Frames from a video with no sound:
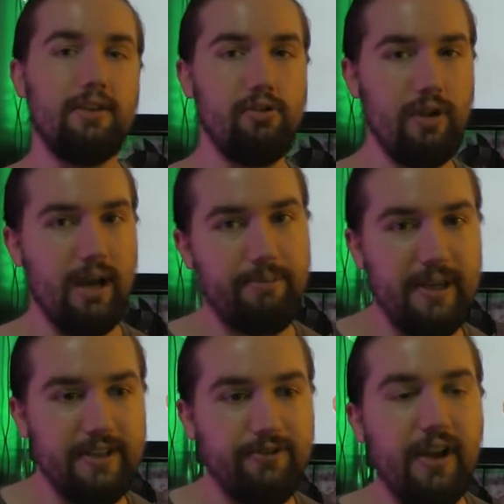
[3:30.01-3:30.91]
you got
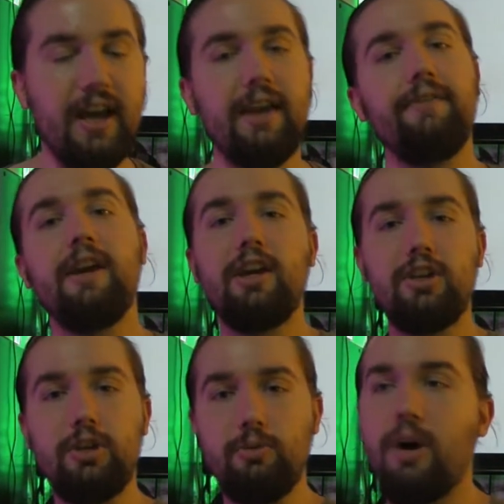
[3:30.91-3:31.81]

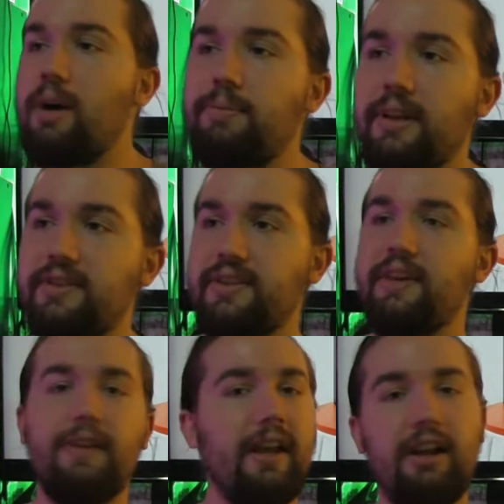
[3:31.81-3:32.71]
PS5, you want to play
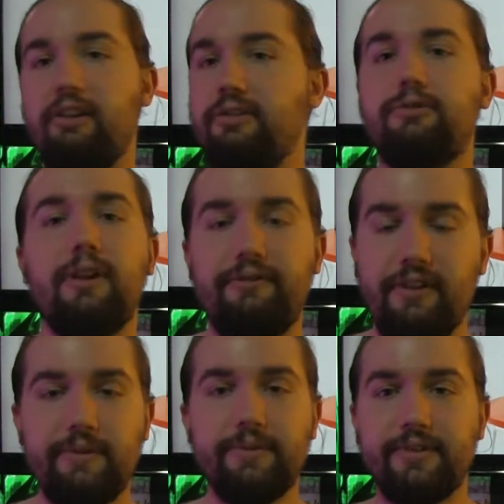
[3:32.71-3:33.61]
stuff at 120
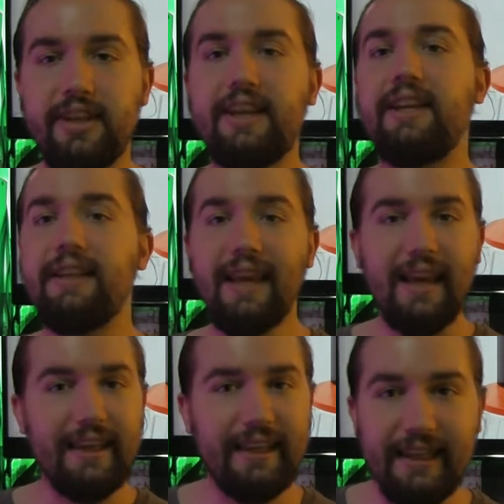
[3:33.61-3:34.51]
frames per second,
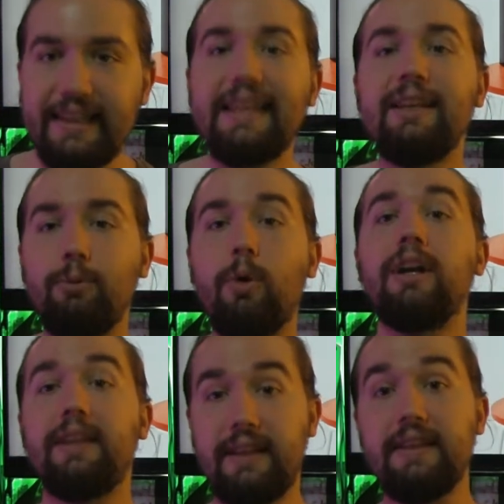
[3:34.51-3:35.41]
you need
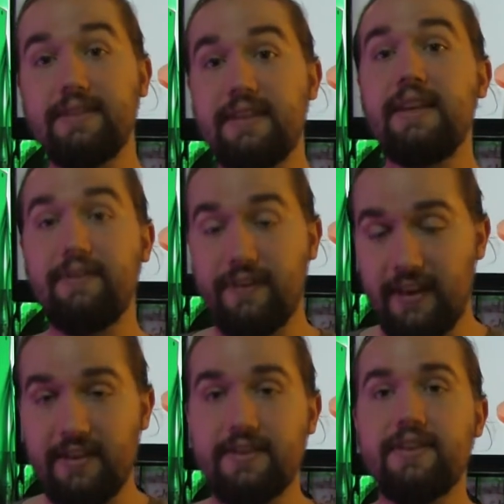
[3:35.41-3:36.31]
one of these
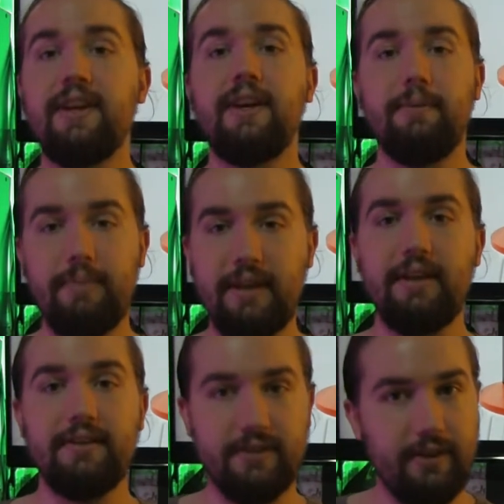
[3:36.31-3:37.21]
TVs.
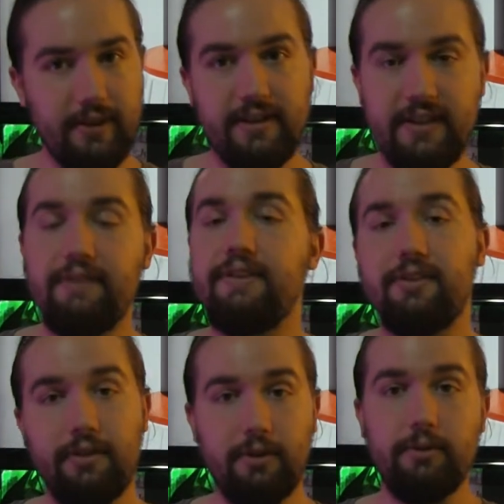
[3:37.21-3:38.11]
Because these TVs
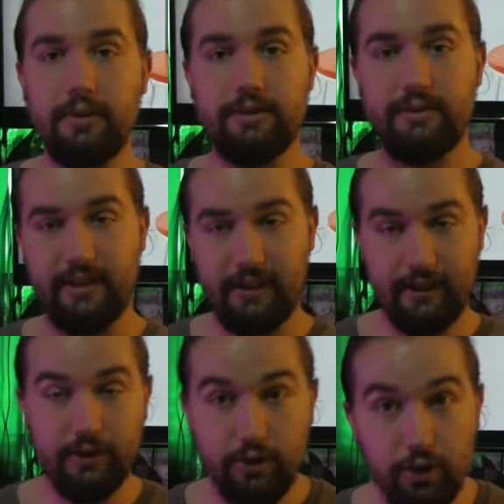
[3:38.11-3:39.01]
are the only ones that
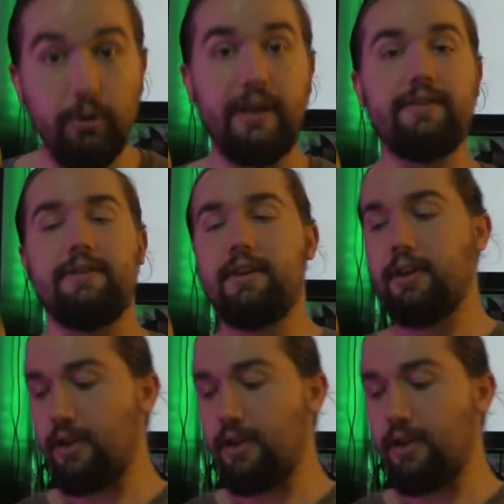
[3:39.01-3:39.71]
can do it.